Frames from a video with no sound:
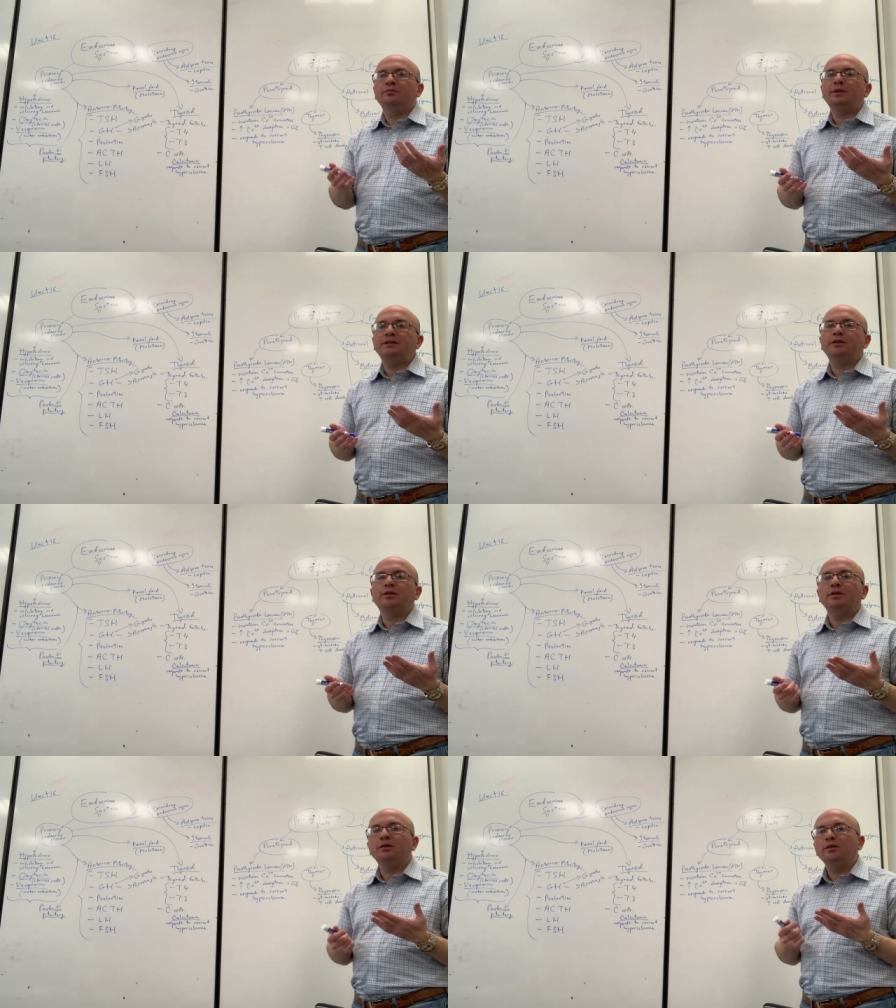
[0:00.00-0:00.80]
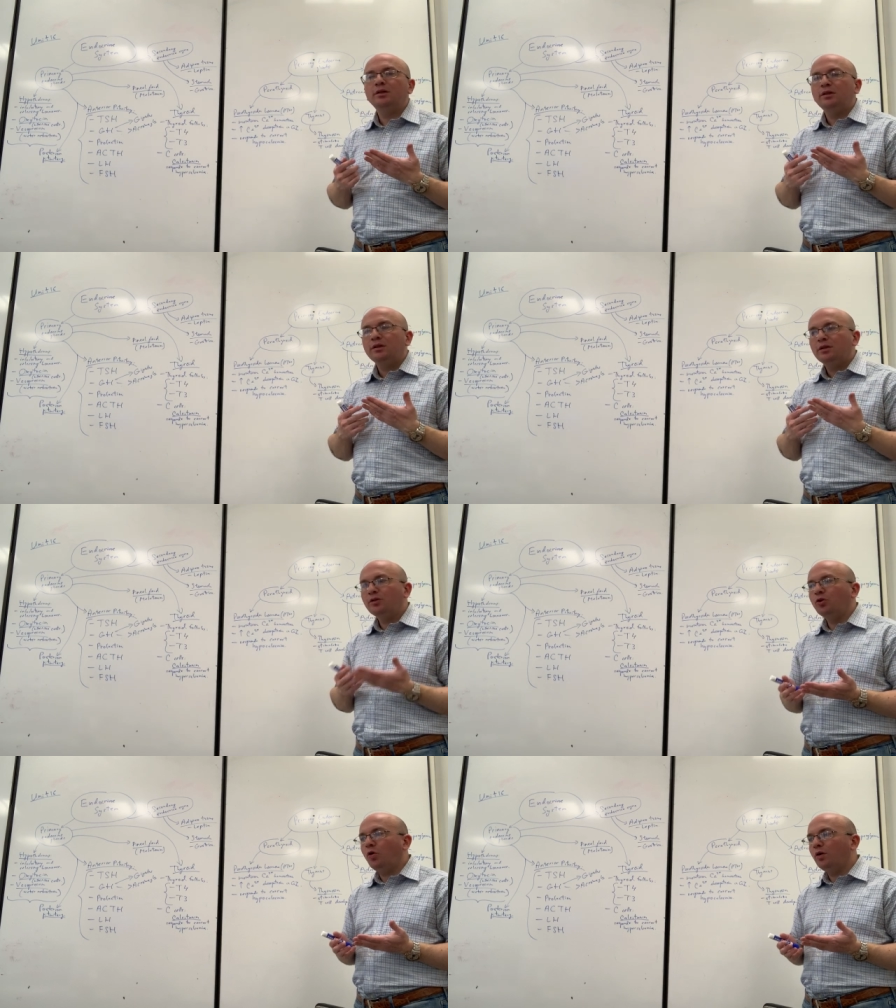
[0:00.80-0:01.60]
basically
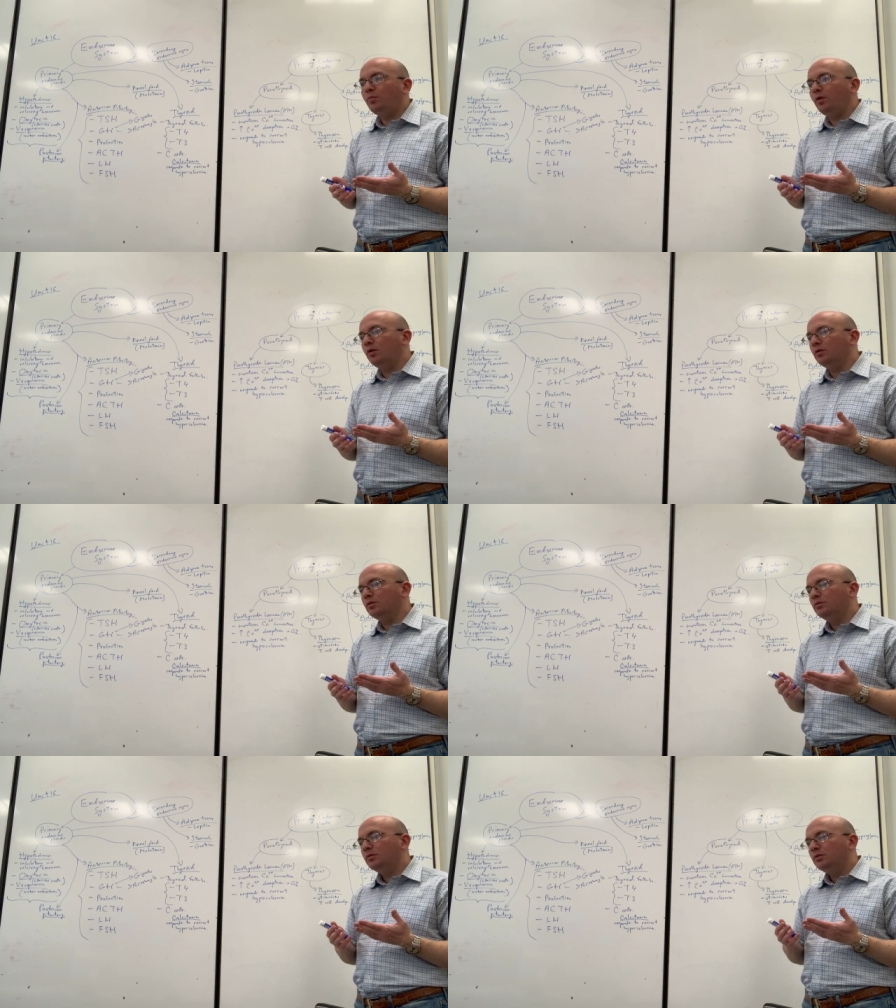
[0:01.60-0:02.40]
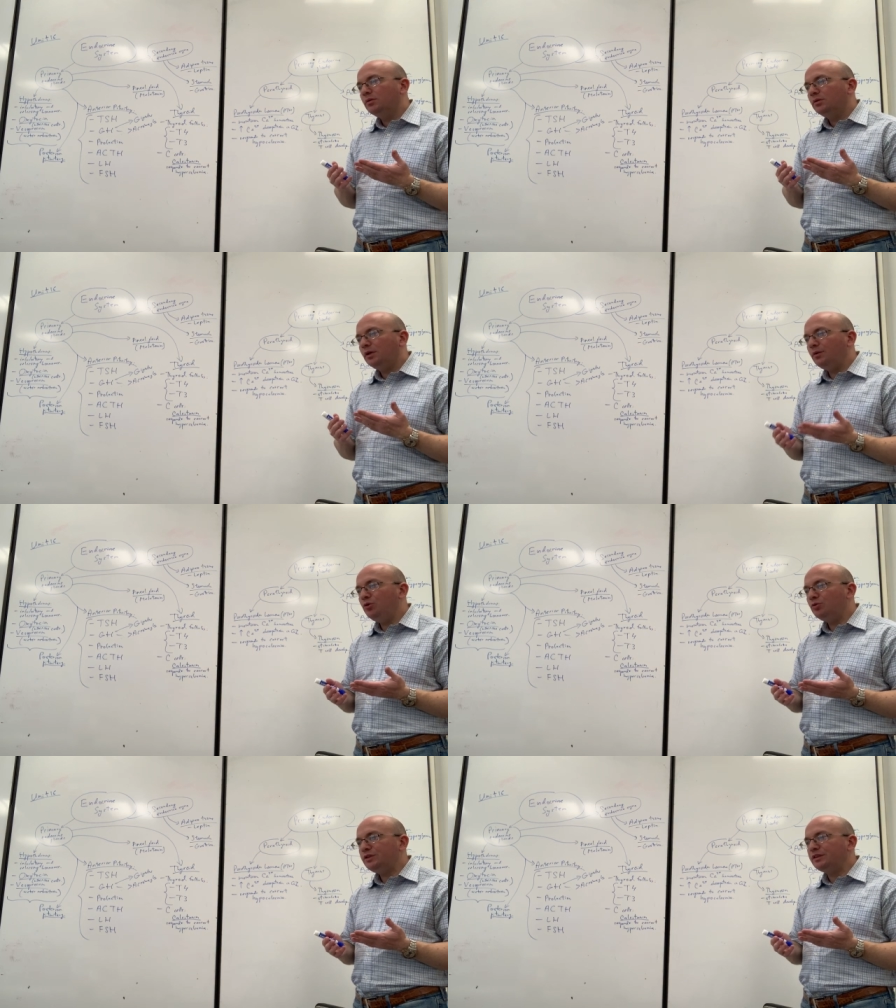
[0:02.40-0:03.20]
normal
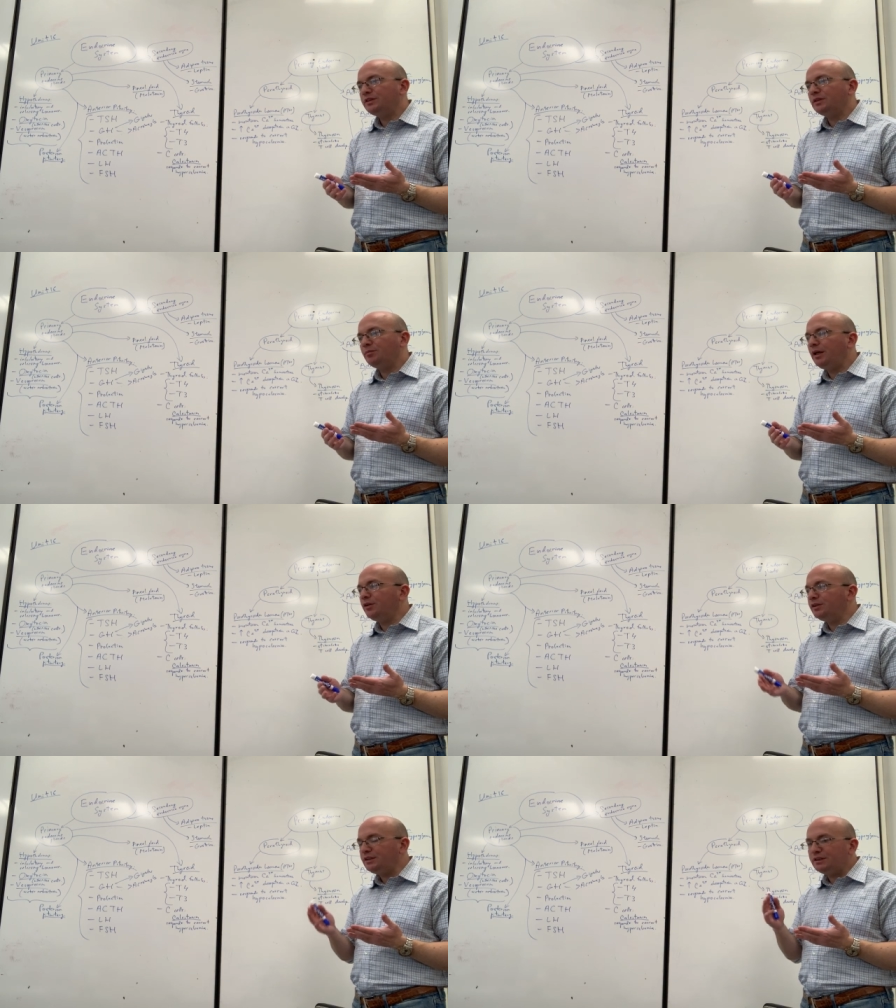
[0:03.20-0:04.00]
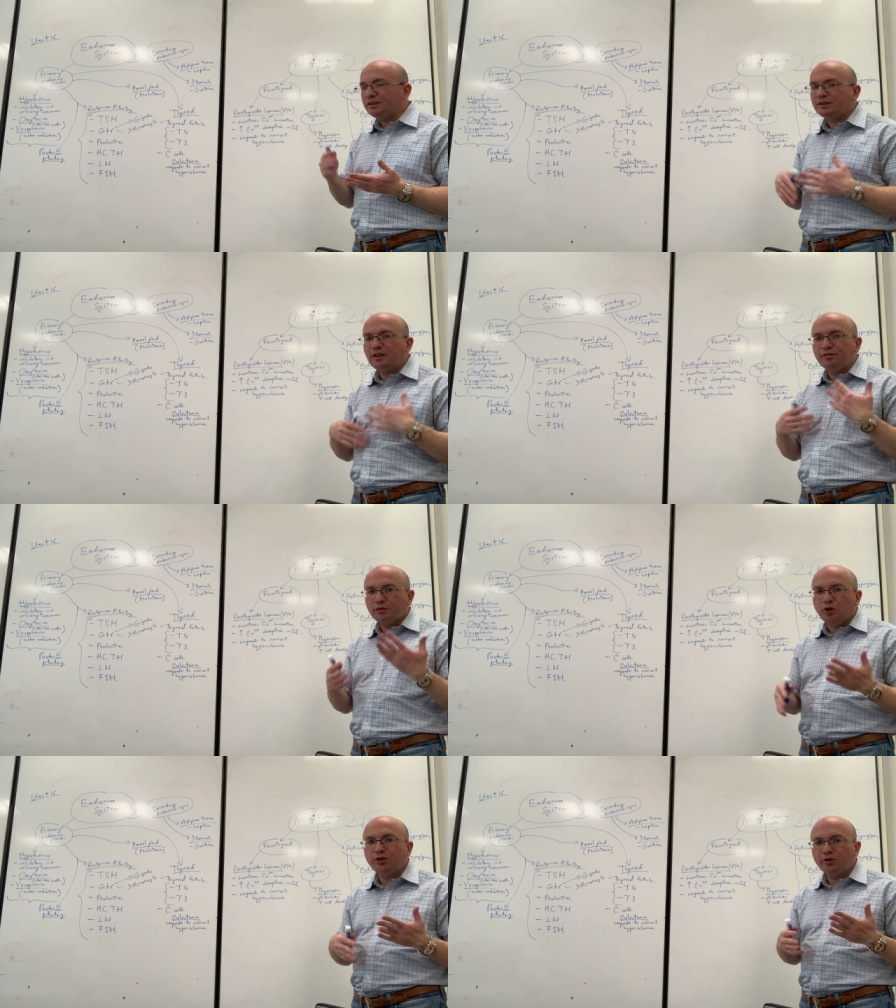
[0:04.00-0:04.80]
immune system and the T cells have
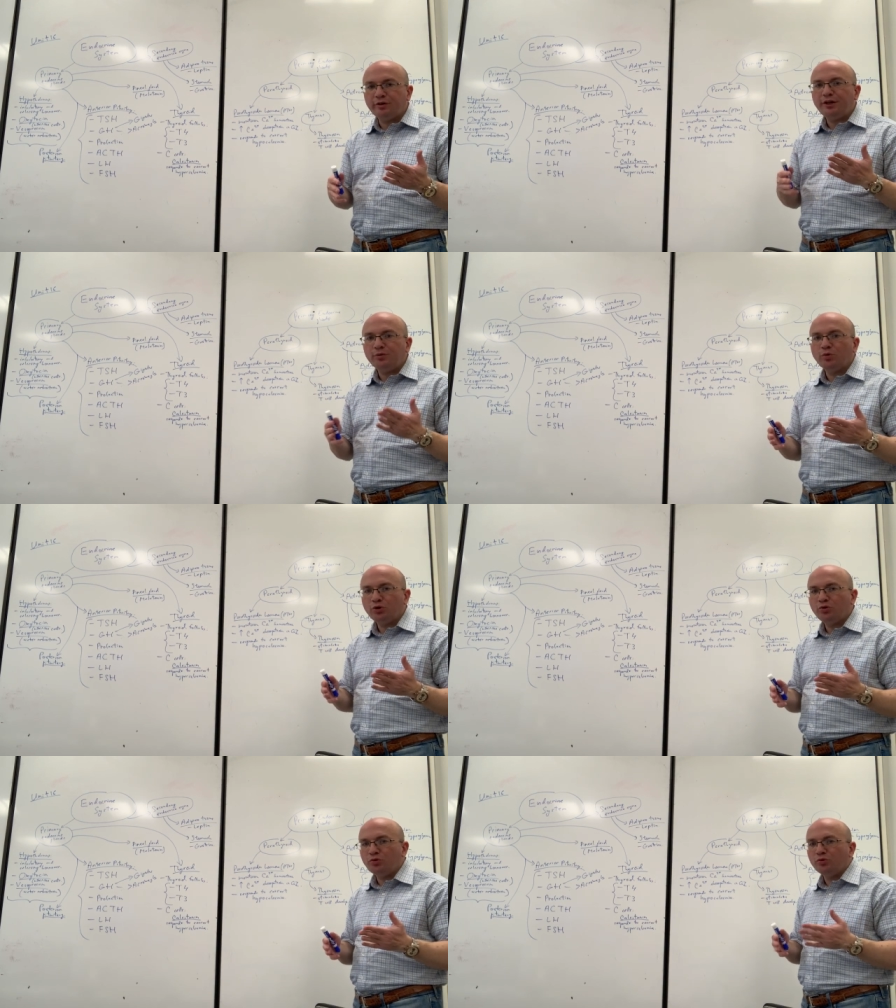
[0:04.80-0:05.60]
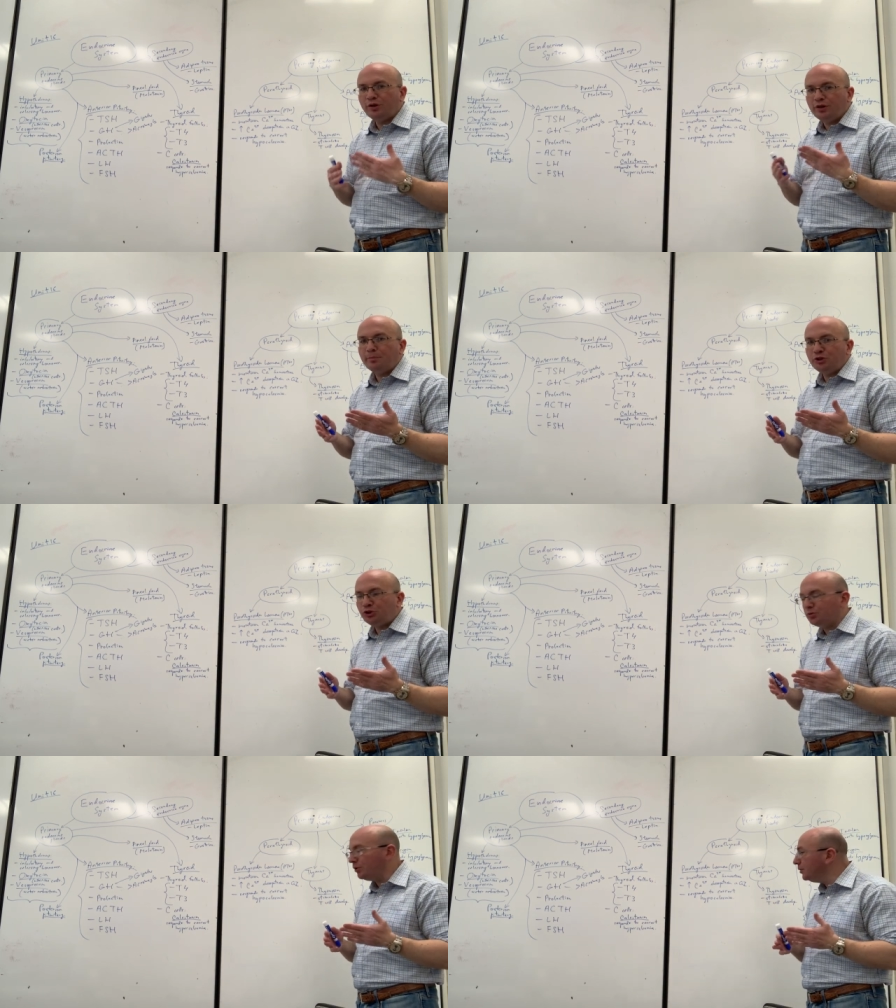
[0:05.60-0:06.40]
learned already what to do and they're
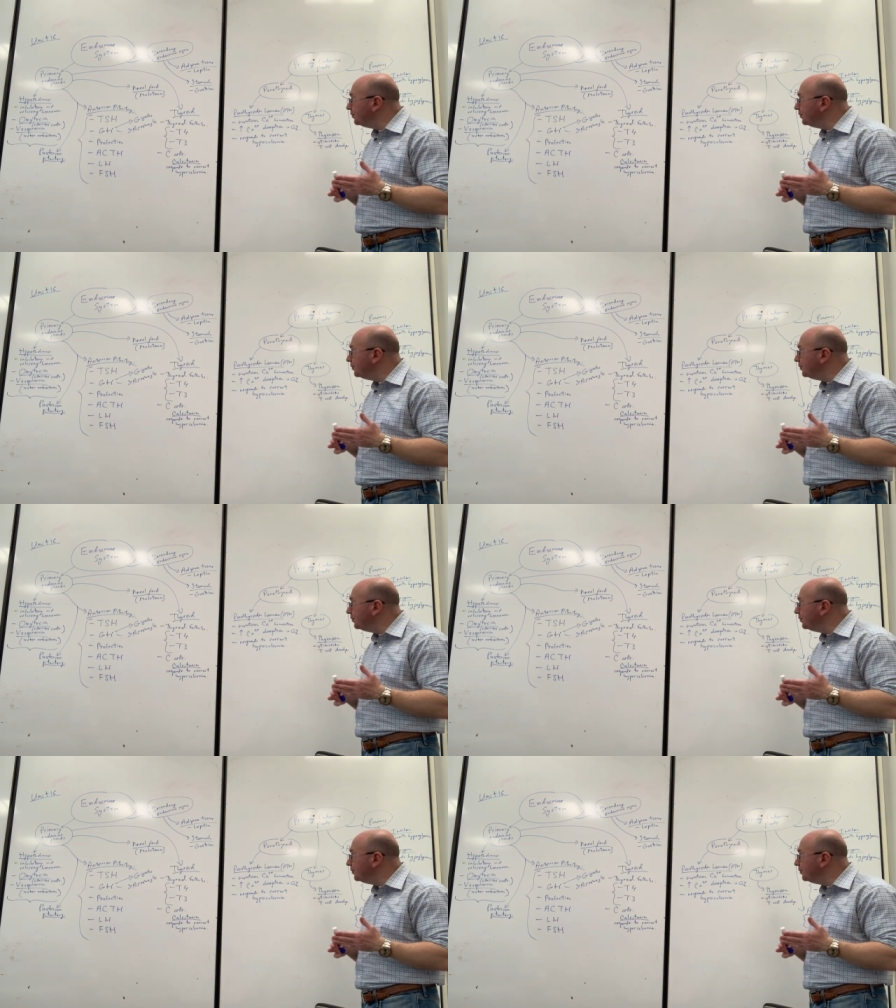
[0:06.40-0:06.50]
mature.